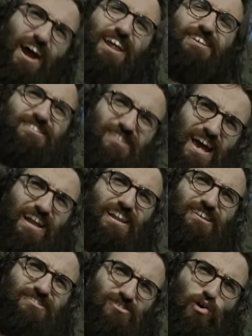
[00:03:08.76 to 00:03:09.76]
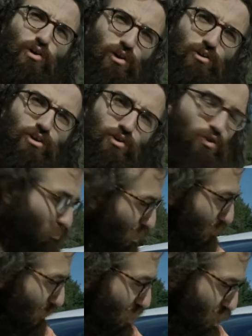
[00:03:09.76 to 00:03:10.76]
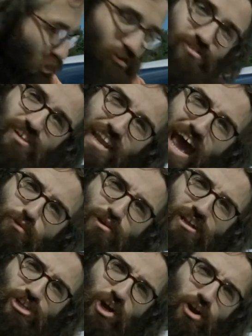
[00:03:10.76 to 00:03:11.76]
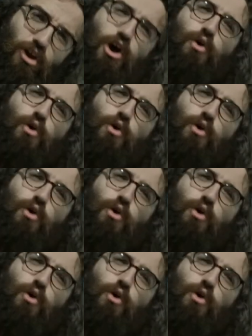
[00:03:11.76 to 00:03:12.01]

at exactly solar noon, when we're just in line with each other,